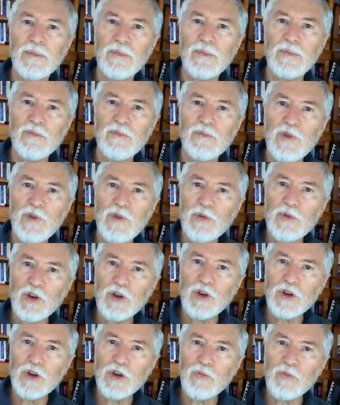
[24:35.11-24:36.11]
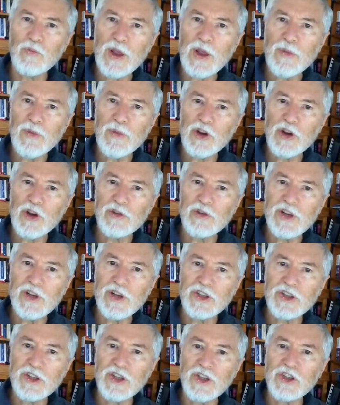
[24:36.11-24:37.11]
we would look at where Mercury is
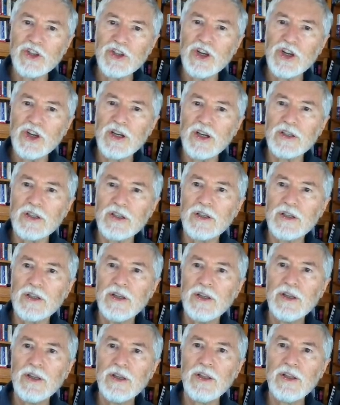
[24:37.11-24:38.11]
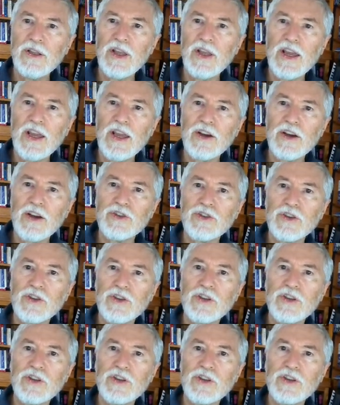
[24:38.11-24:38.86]
in the chart, in the houses